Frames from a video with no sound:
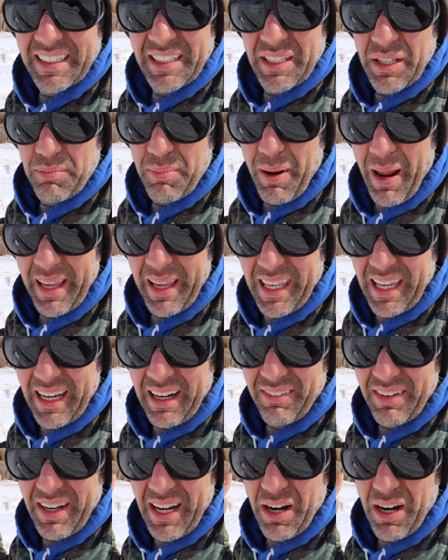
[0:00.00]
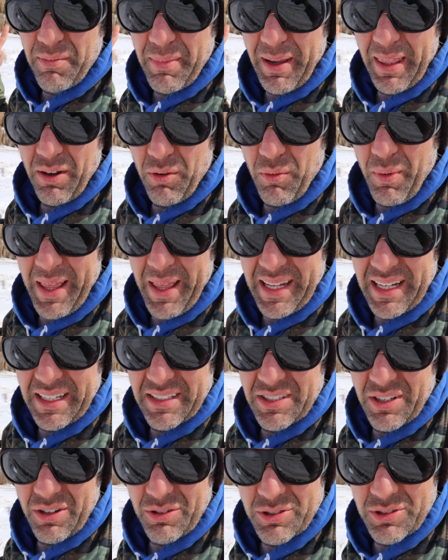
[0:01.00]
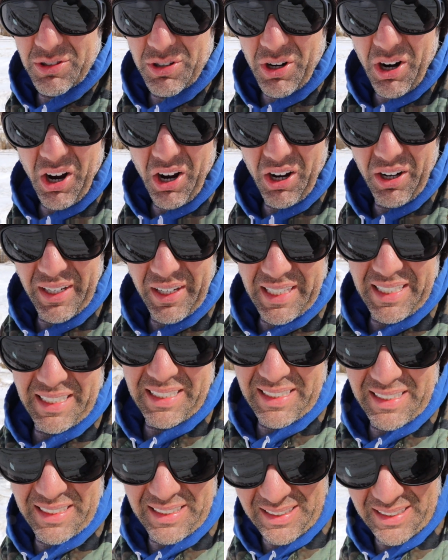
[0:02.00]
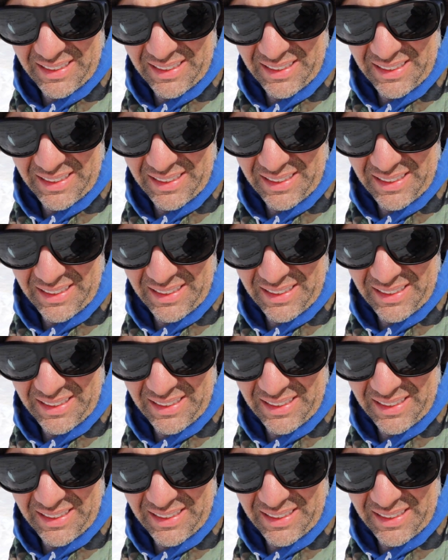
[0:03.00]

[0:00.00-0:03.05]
you probably can't even hear me. The wind is so strong.